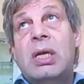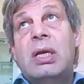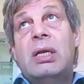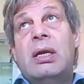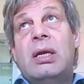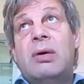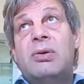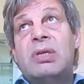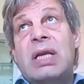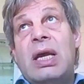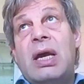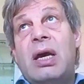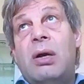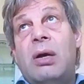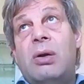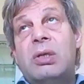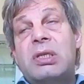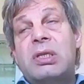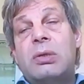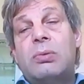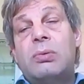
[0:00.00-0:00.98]
Now, there are
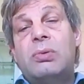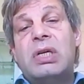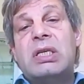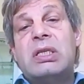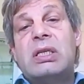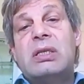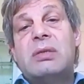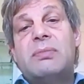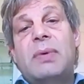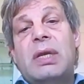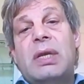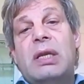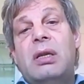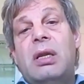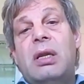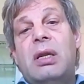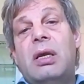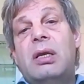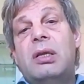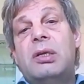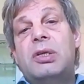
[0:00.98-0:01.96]
also risks when
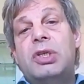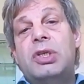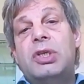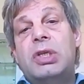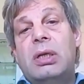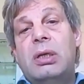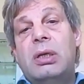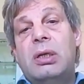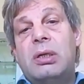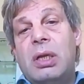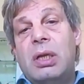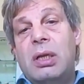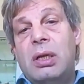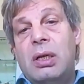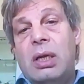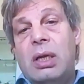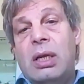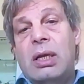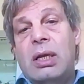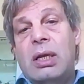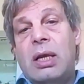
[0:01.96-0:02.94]
children
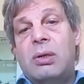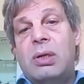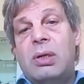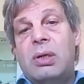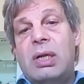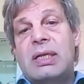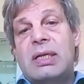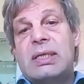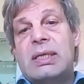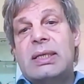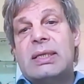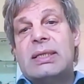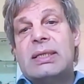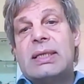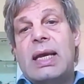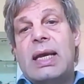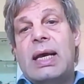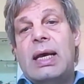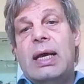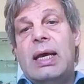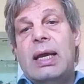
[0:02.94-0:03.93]
and adolescents
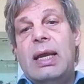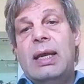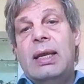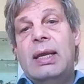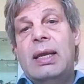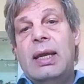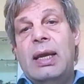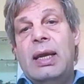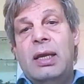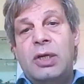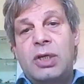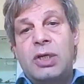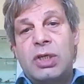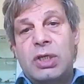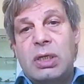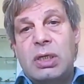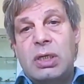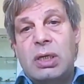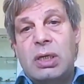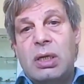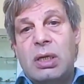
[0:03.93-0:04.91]
are
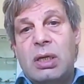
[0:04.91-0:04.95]
engaged